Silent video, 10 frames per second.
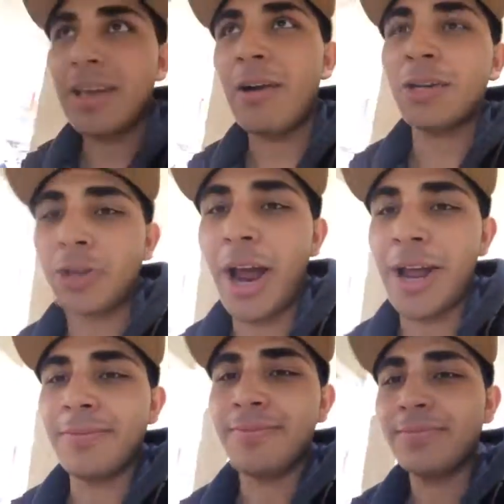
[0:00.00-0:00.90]
We'll
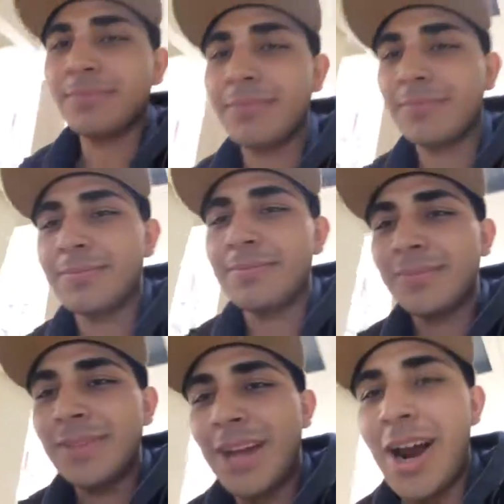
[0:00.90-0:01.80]
try.
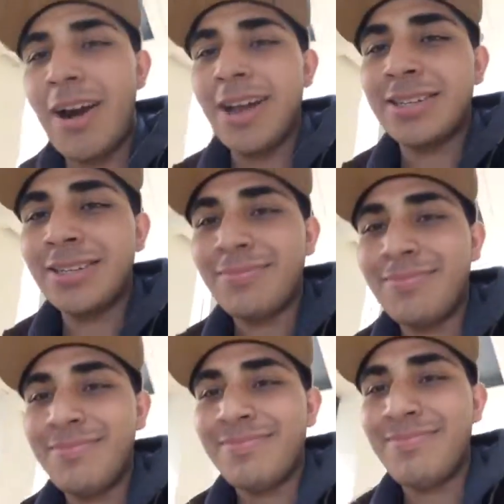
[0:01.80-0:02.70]
All right.
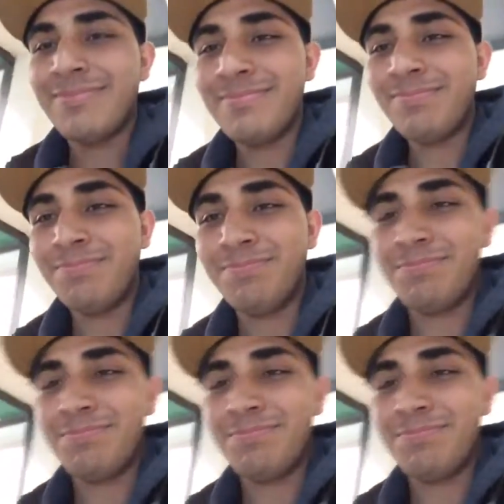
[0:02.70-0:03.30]
We had, uh, I